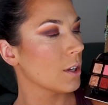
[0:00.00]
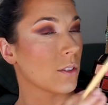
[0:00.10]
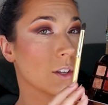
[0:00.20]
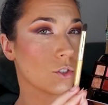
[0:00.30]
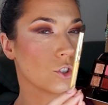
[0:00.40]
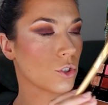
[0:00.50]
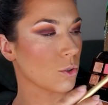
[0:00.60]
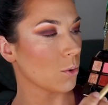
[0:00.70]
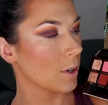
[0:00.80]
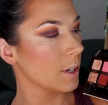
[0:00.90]
that's
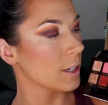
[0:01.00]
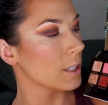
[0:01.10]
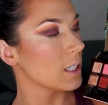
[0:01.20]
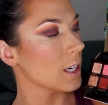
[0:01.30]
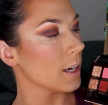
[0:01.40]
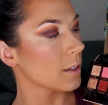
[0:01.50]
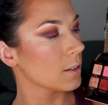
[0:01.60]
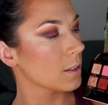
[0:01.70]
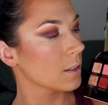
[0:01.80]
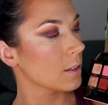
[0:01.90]
short and
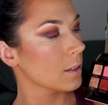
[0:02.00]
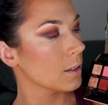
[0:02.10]
dense,